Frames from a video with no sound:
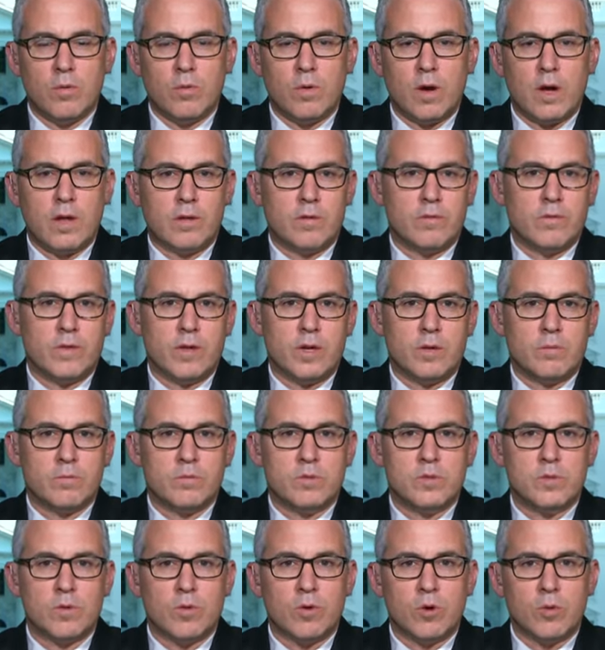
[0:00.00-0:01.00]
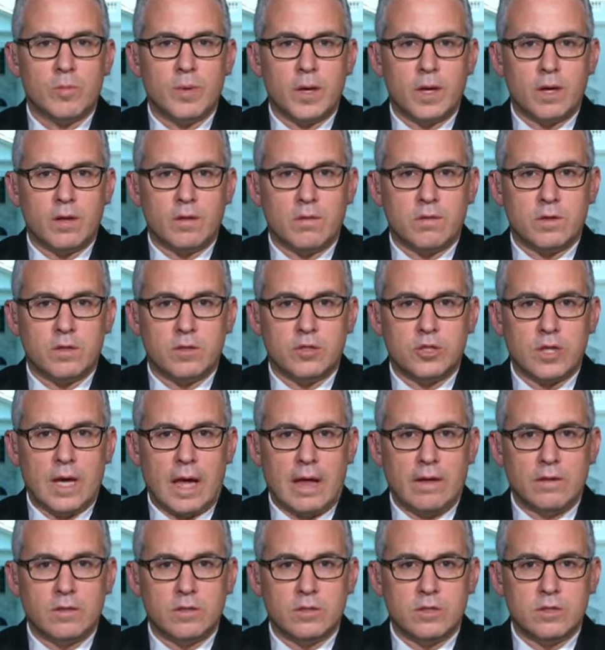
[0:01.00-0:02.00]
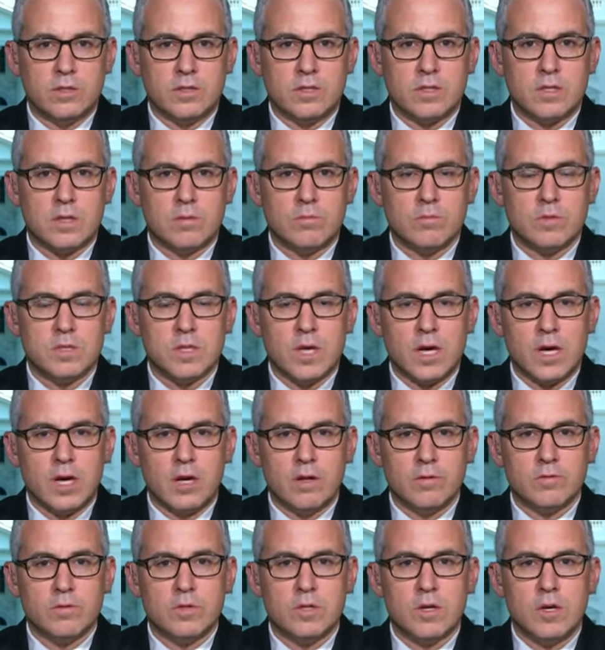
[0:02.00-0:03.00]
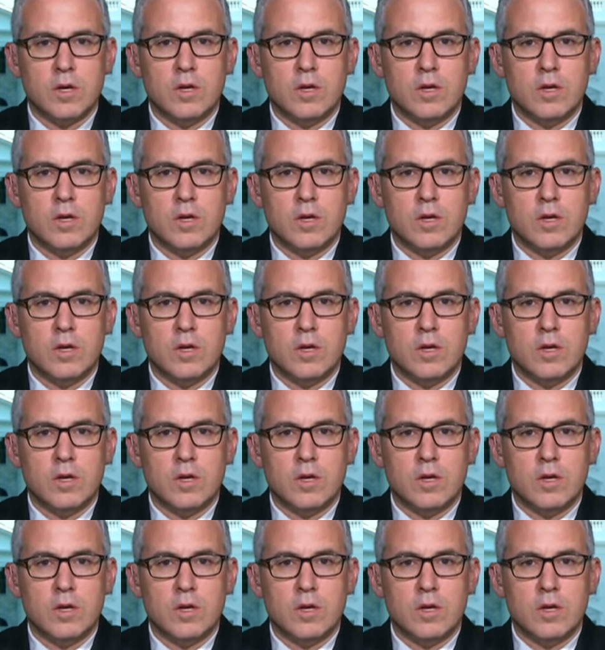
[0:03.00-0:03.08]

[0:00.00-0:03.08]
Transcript: Rather than absorbing the challenges themselves,